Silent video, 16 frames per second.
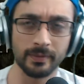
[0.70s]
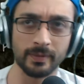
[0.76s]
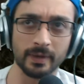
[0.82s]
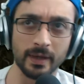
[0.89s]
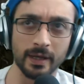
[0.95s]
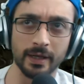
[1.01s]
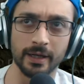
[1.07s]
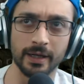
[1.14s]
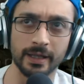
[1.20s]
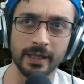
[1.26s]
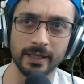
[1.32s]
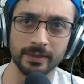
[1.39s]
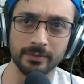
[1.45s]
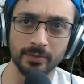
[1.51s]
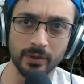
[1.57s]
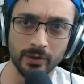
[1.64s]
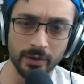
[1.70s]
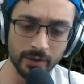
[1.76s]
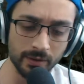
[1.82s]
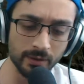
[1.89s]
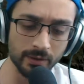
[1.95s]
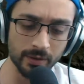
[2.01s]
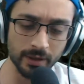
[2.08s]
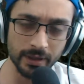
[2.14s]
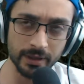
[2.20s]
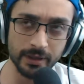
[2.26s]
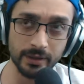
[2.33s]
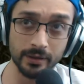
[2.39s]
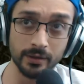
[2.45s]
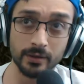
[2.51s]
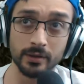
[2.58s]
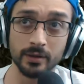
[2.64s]
Alright, guys, Bodhi Agora in the
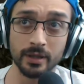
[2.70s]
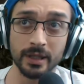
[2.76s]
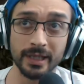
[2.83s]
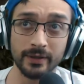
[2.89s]
Agora.